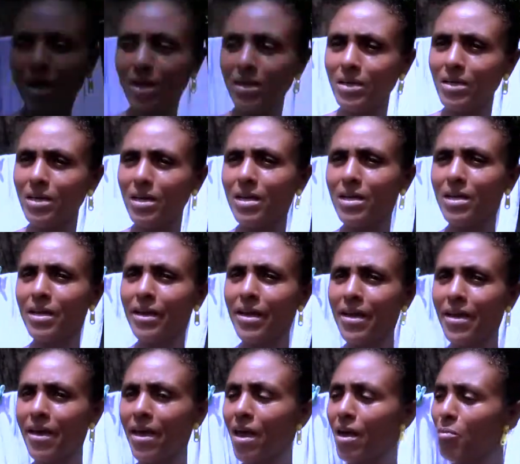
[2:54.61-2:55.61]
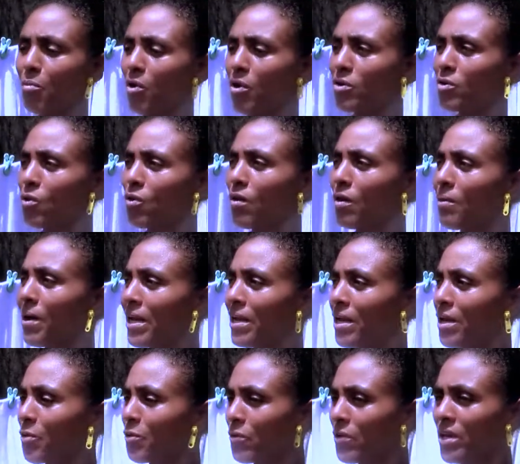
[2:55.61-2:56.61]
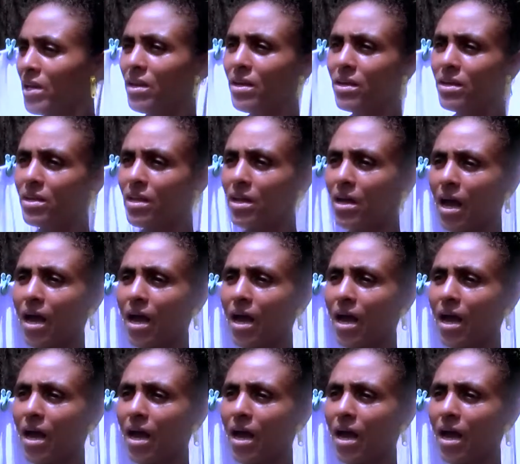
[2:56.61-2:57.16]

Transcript: At least they can help us to cover the drainage.